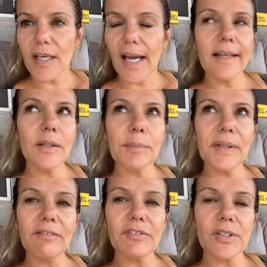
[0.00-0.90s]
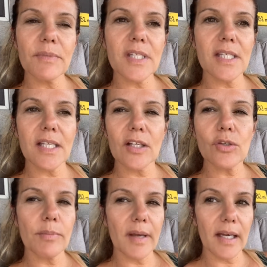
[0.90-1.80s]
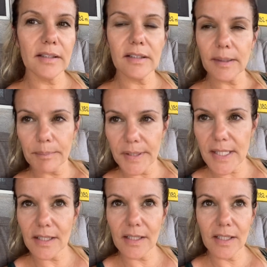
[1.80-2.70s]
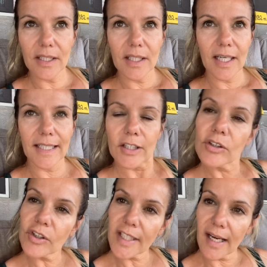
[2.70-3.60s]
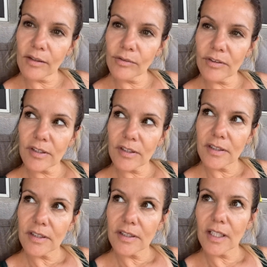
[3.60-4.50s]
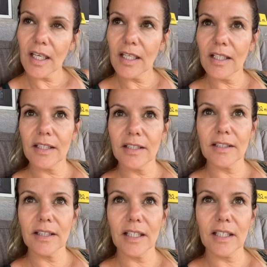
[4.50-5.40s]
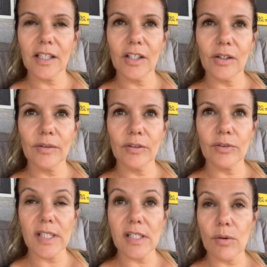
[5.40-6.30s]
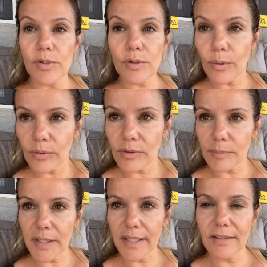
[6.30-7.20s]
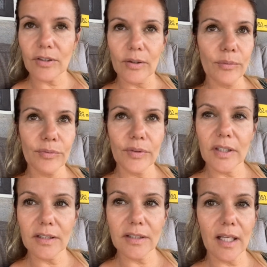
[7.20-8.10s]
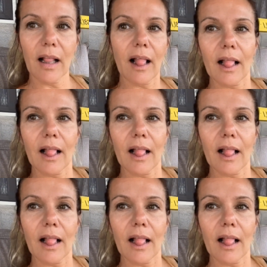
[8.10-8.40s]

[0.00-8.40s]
And in the plane, for some reason, it's not so bad because I'm busy and I could look out. And it's always cold on the plane, so I don't feel like.